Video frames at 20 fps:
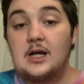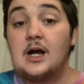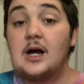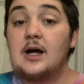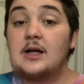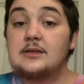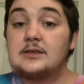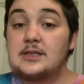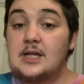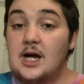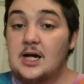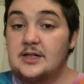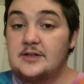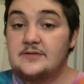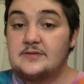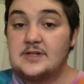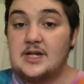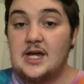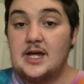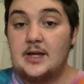A lot of
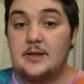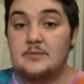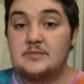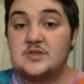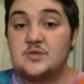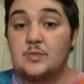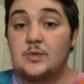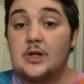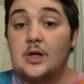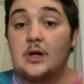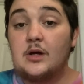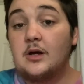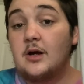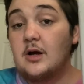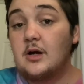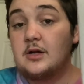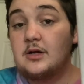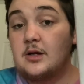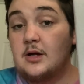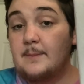times when a
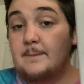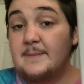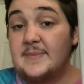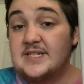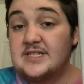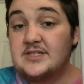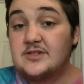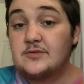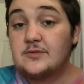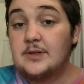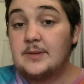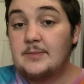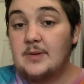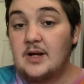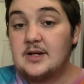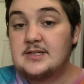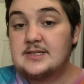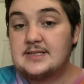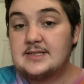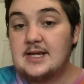mystery
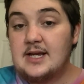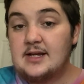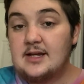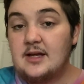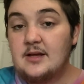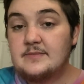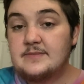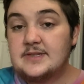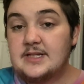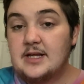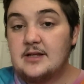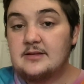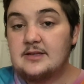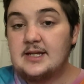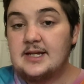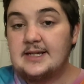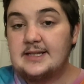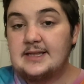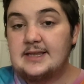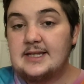box set comes out
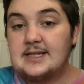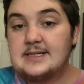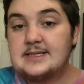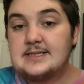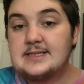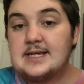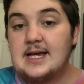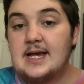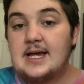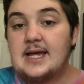like this,